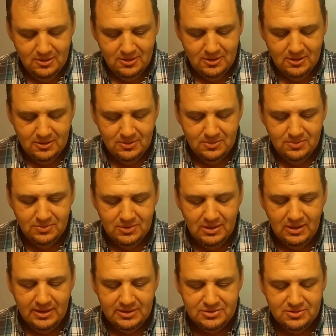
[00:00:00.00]

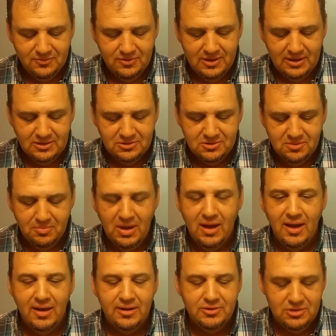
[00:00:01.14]
the list of things to
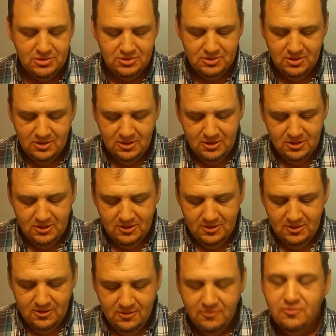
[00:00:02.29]
buy just
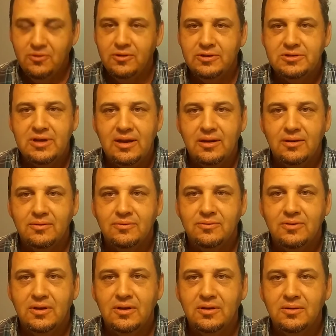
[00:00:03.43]
for the sake
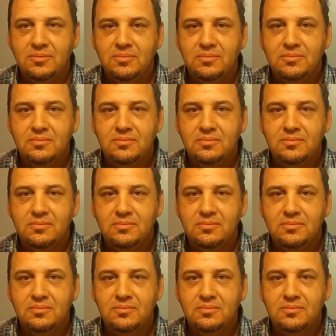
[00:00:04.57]
of